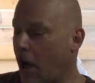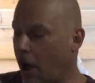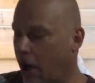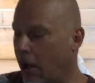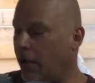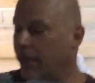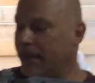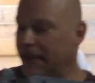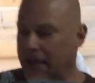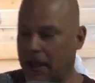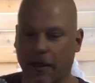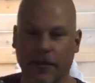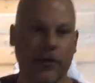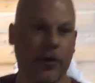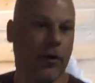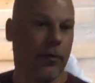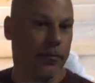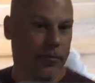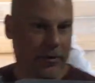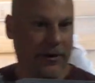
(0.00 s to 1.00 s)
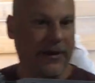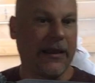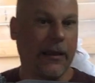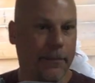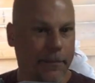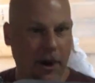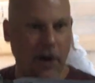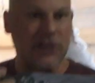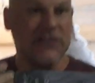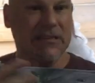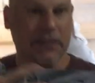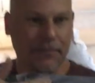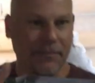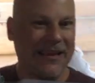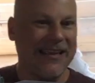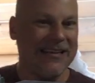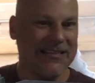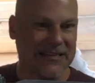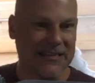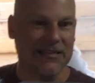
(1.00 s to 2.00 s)
all the other pretty parts and
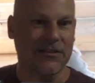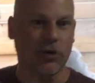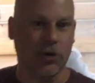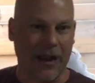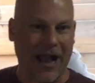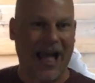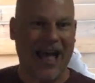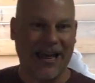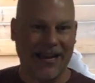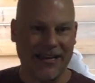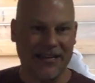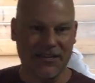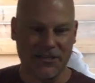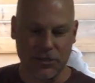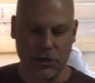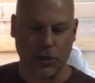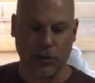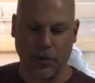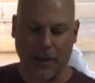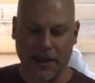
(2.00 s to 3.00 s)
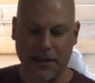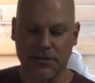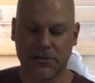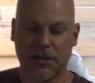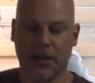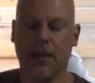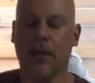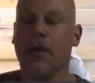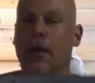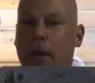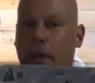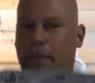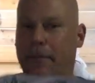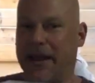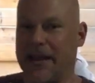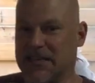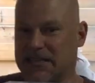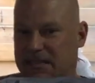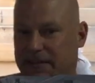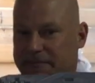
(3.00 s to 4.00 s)
pieces are added to it.
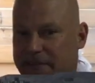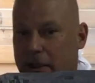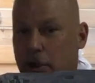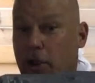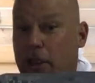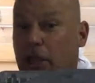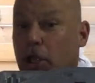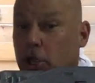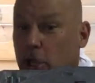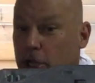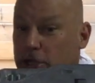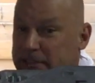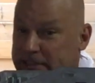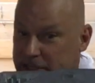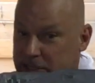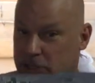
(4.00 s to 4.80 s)
But it's a very good,